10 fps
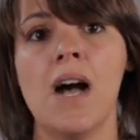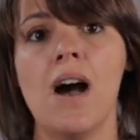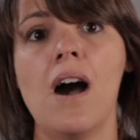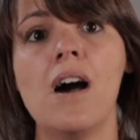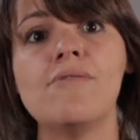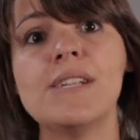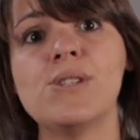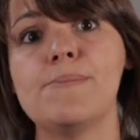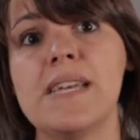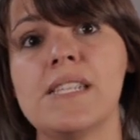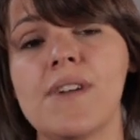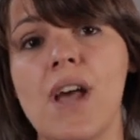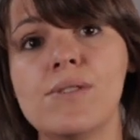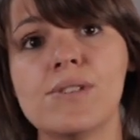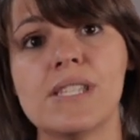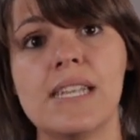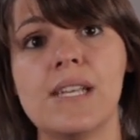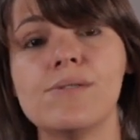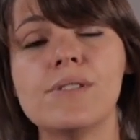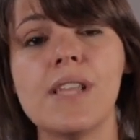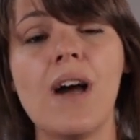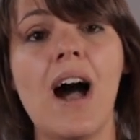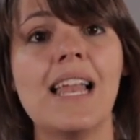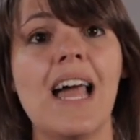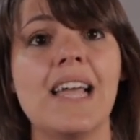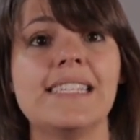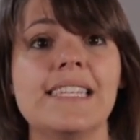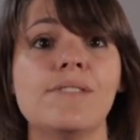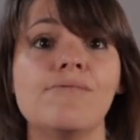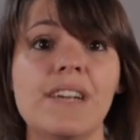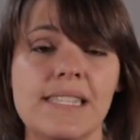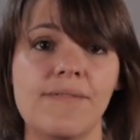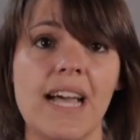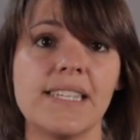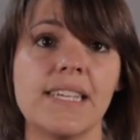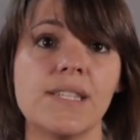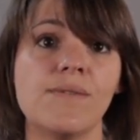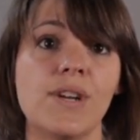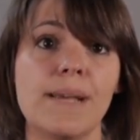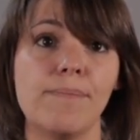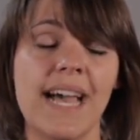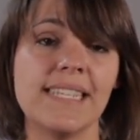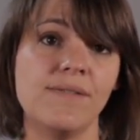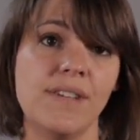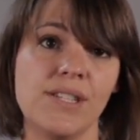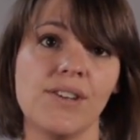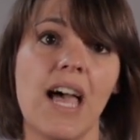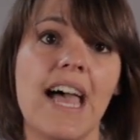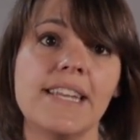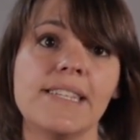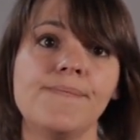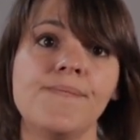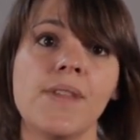Our retrospective cohort study also highlighted the risk factors for an impacted fetal head.